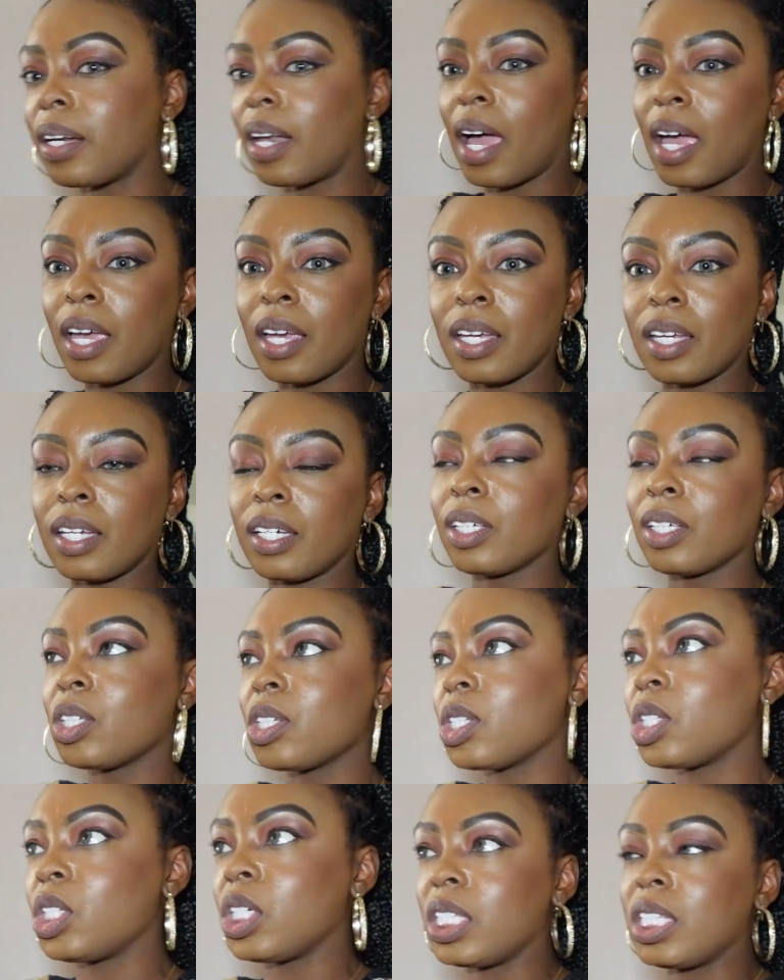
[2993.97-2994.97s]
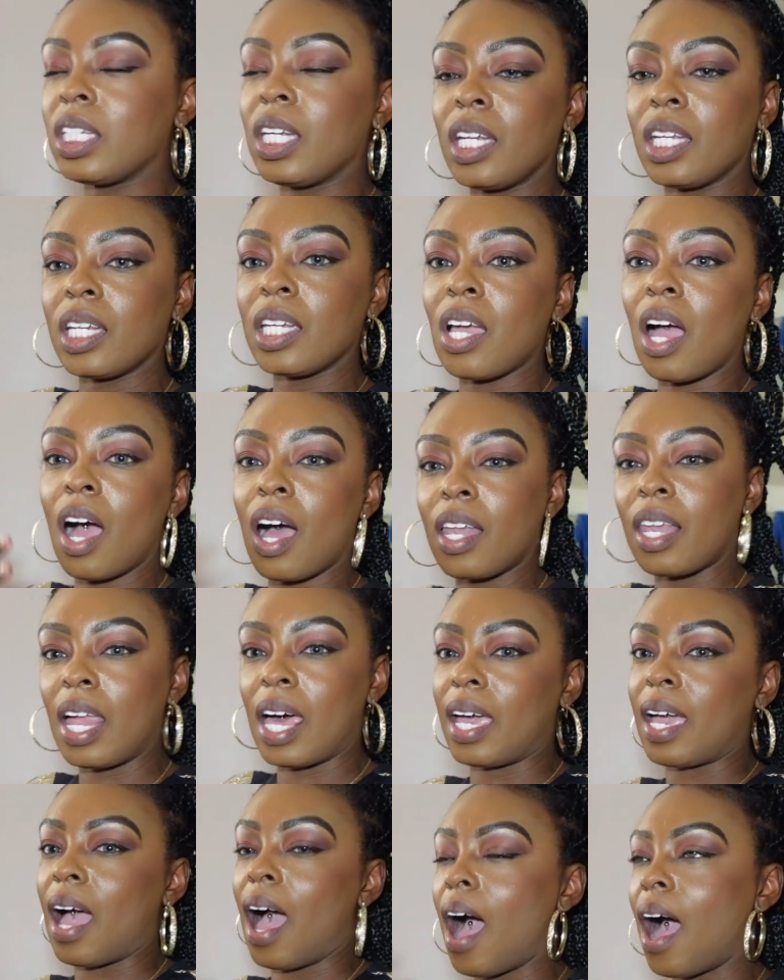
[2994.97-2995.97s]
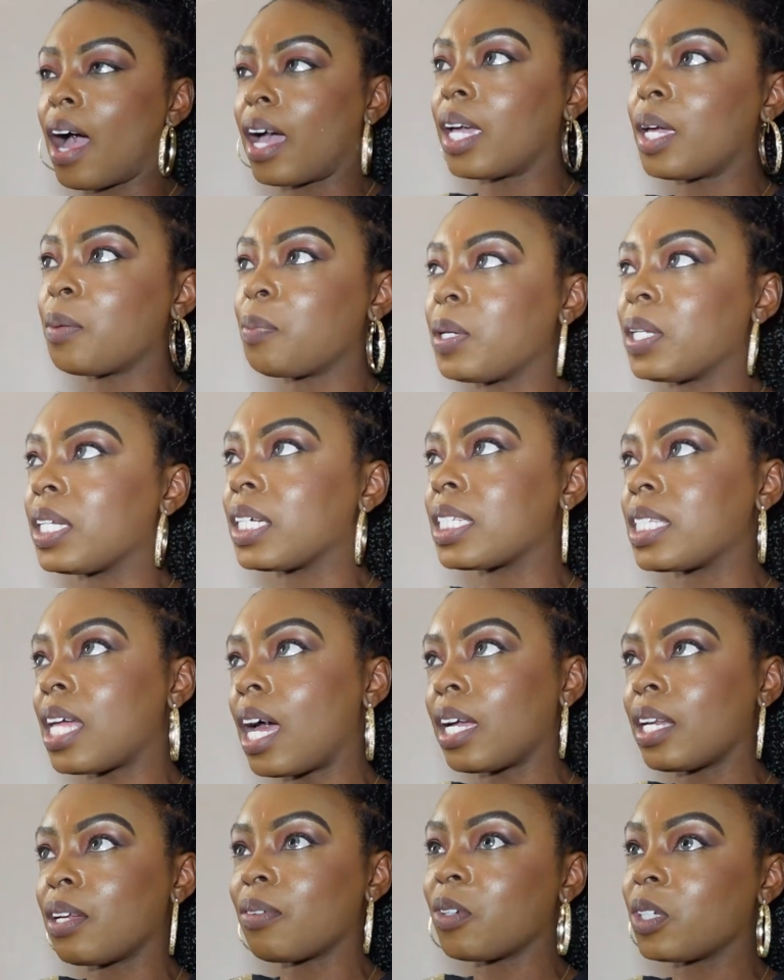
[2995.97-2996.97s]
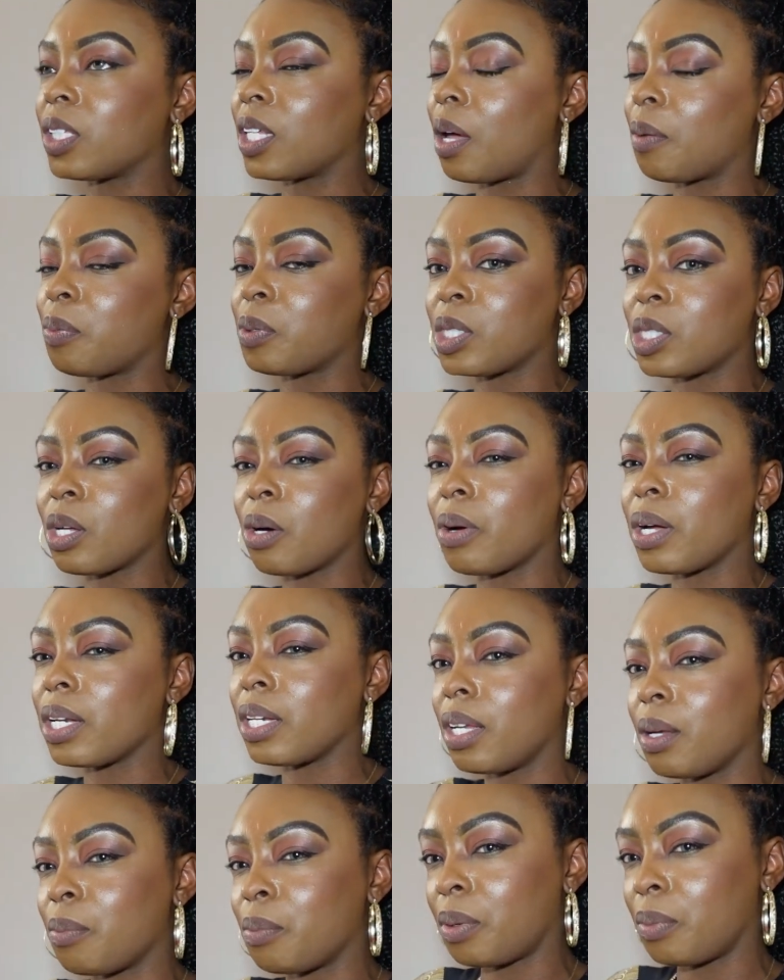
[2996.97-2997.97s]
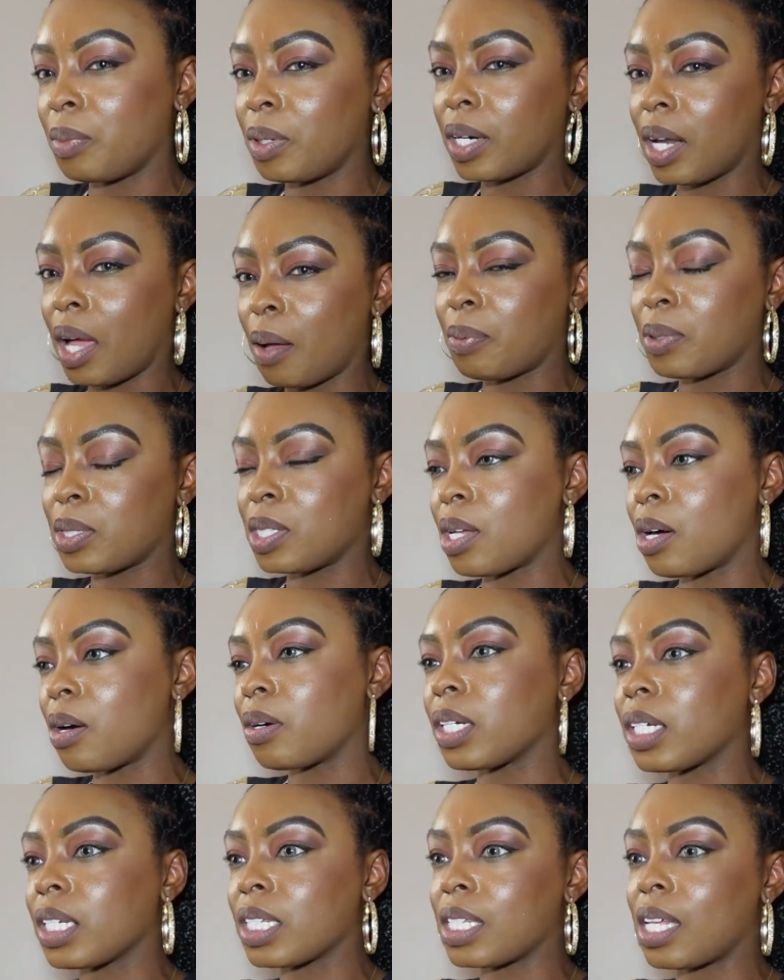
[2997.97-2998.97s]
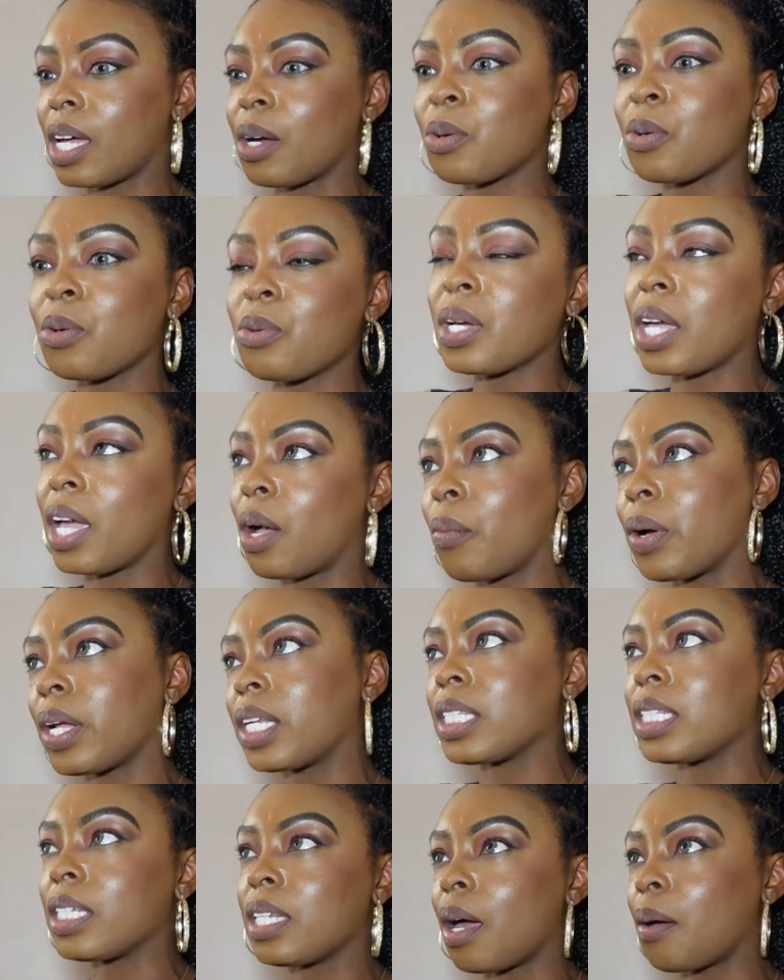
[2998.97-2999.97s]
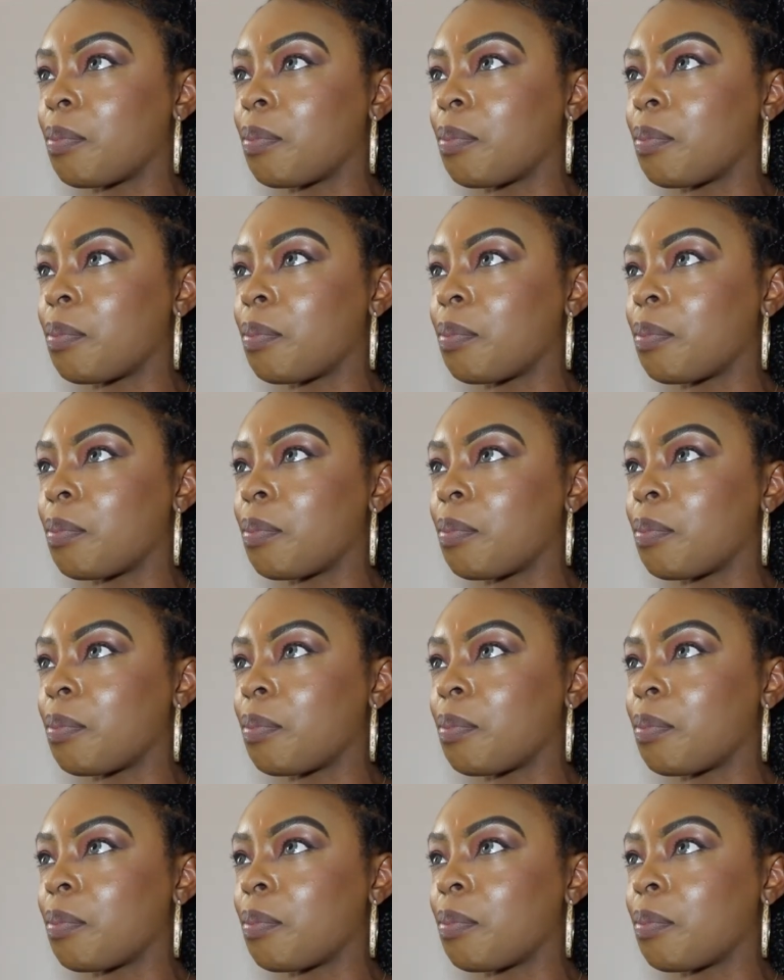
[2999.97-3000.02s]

Like, just getting y'all like hype and excited for the episode and then premiere the episode and it's like, oh, can't wait to see the